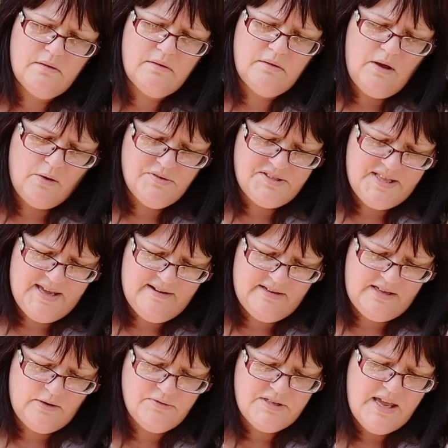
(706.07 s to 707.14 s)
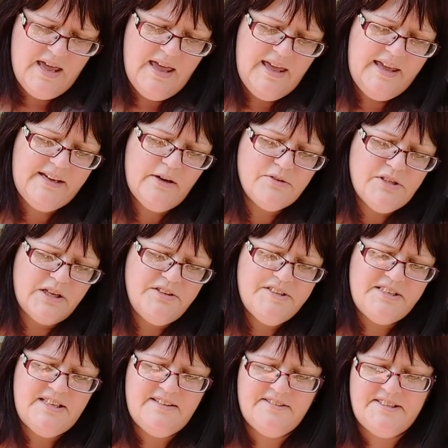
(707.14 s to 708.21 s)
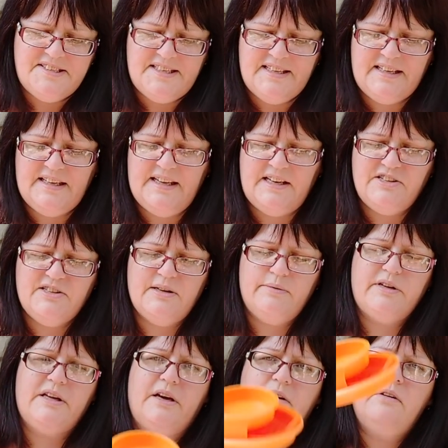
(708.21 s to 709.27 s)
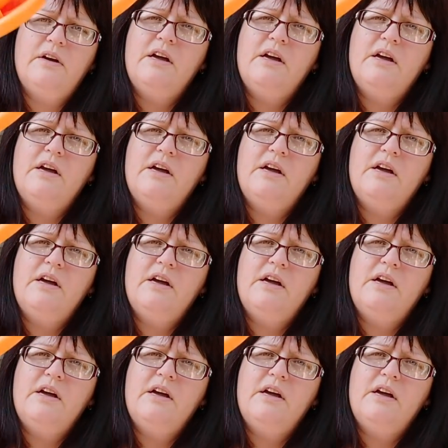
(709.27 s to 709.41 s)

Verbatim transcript: Oh, it's there. It goes underneath the silicone edge. There we go.